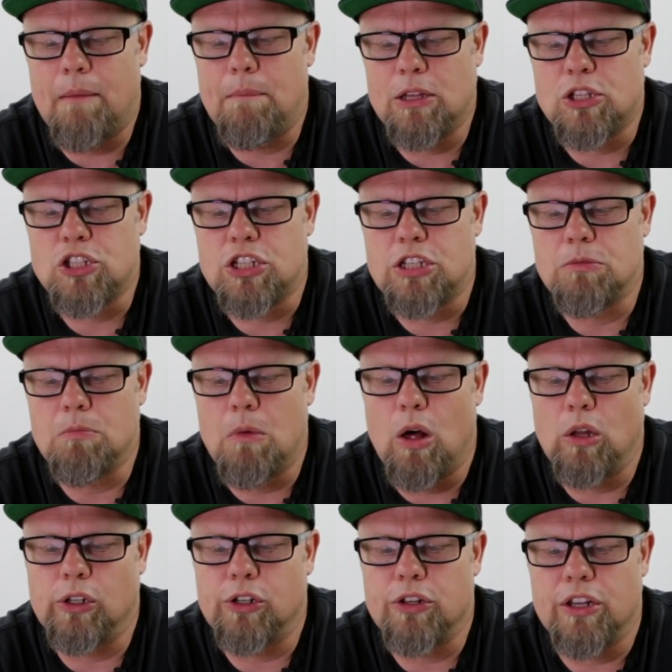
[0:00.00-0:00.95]
bit
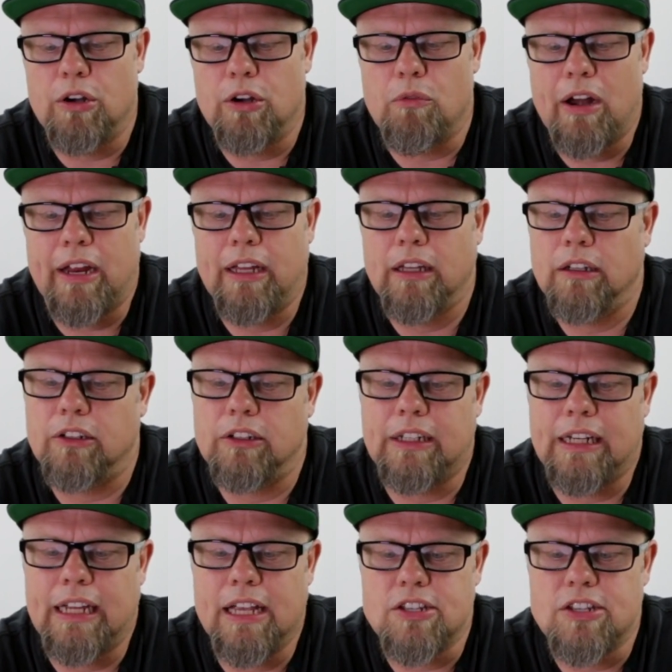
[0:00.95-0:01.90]
smaller than a regular
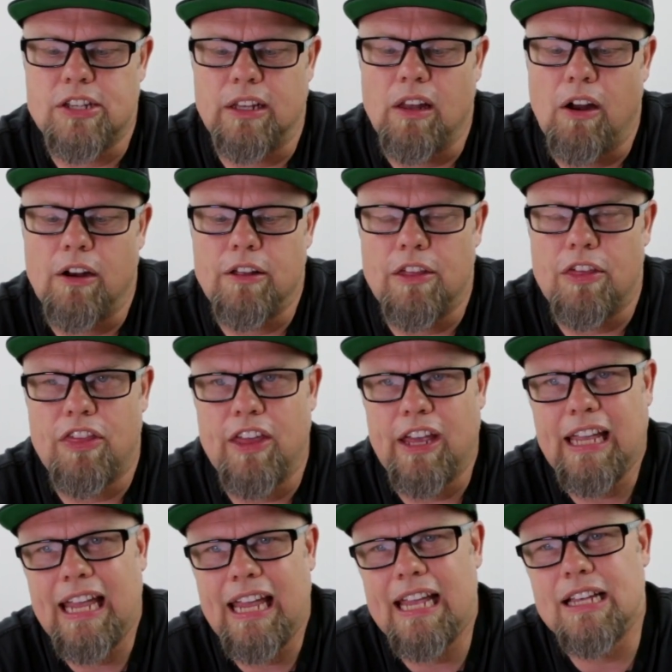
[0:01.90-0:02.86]
DSLR. The
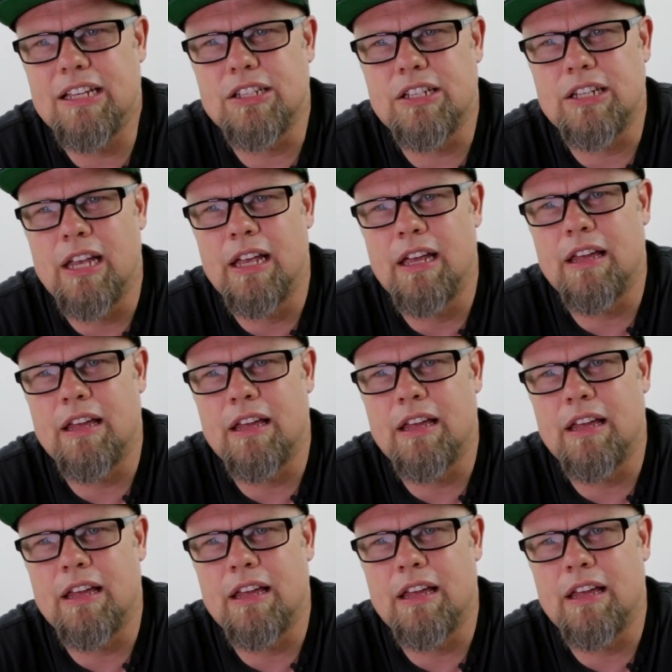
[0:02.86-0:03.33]
thing is